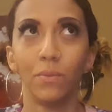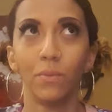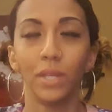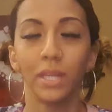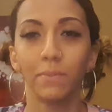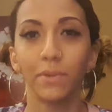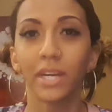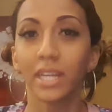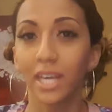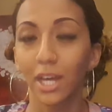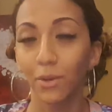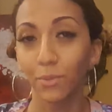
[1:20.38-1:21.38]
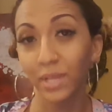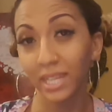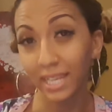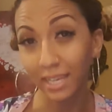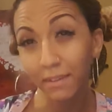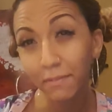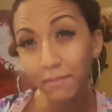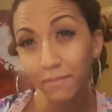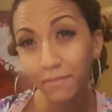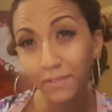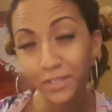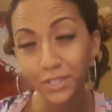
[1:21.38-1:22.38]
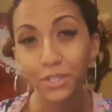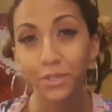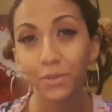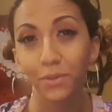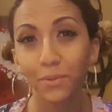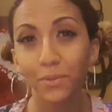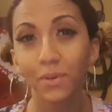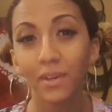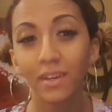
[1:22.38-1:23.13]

really bring a lot of relief to